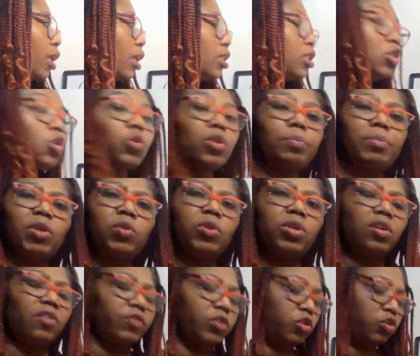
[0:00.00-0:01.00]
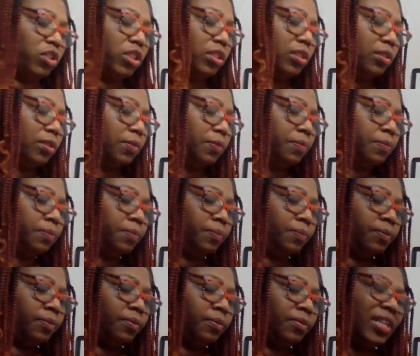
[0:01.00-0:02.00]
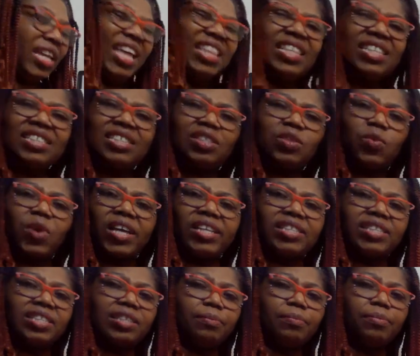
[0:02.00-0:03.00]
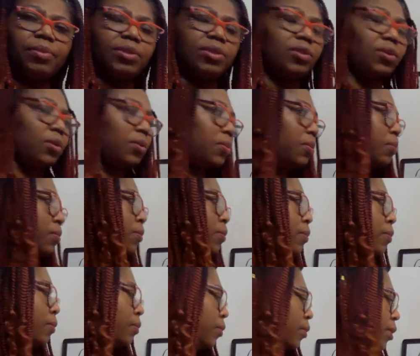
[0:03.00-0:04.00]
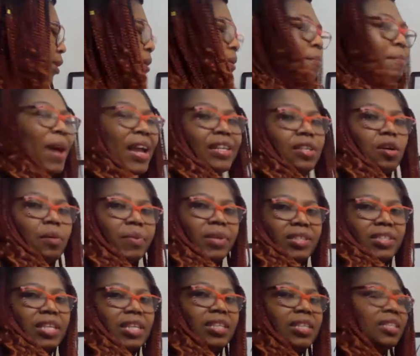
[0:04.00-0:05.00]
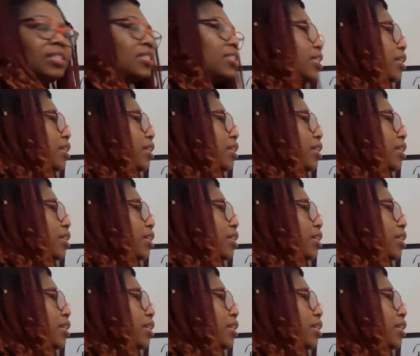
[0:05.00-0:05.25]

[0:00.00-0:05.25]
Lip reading: So the beauty of trees, and this is quite simple. So my topic sentence